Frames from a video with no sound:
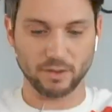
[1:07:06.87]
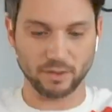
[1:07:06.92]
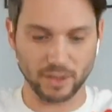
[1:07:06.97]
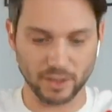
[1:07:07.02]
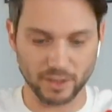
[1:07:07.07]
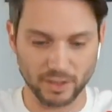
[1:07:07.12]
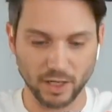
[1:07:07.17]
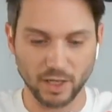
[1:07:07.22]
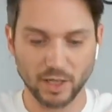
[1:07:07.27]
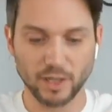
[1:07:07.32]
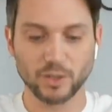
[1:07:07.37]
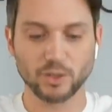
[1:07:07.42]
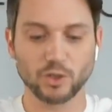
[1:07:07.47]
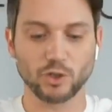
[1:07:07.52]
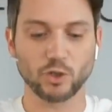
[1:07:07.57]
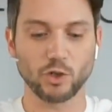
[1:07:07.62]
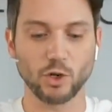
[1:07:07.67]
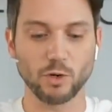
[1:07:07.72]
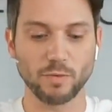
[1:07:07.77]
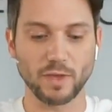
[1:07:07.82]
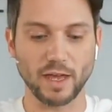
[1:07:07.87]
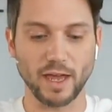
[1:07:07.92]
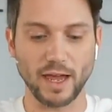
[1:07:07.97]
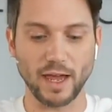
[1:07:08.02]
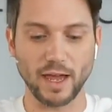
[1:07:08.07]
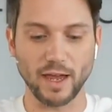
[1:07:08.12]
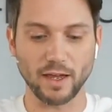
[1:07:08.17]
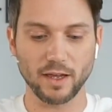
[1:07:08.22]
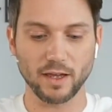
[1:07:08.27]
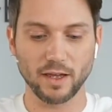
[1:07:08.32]
going to scoop the
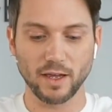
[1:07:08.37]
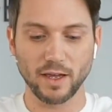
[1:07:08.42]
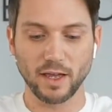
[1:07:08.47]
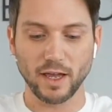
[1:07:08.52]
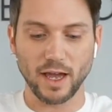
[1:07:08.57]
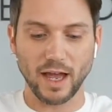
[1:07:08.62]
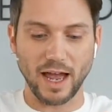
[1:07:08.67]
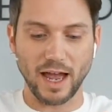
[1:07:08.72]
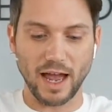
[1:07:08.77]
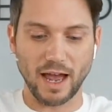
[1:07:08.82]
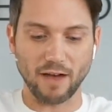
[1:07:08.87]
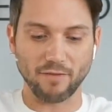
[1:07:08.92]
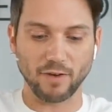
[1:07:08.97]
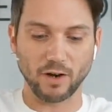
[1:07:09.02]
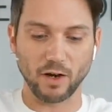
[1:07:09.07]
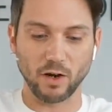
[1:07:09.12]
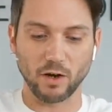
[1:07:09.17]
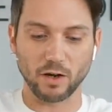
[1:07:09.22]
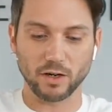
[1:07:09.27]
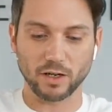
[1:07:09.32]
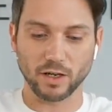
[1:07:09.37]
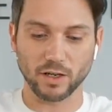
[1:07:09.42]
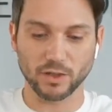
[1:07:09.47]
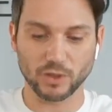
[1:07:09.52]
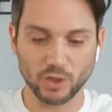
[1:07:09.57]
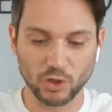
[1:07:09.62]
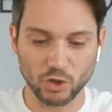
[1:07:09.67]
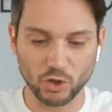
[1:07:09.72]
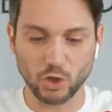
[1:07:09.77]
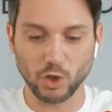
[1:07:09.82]
hair, have a look,
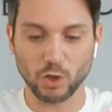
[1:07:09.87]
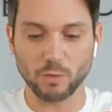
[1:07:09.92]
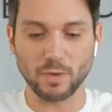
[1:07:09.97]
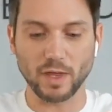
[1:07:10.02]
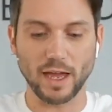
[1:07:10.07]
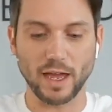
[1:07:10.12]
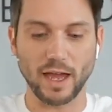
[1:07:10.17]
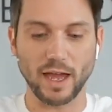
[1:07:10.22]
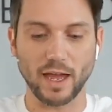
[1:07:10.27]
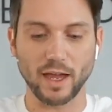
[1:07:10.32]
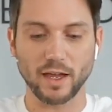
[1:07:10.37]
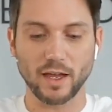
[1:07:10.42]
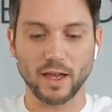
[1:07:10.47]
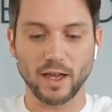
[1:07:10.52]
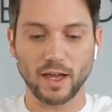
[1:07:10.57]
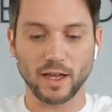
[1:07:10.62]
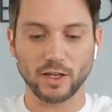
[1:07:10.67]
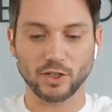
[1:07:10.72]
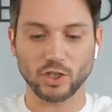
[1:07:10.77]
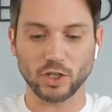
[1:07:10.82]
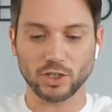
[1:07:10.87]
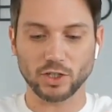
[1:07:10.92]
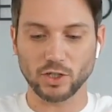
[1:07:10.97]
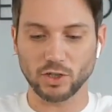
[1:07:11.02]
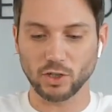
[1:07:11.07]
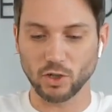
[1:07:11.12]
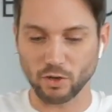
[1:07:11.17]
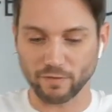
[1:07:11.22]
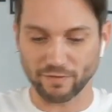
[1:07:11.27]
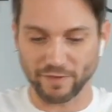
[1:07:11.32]
scoop the hair, and just
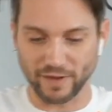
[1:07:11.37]
look for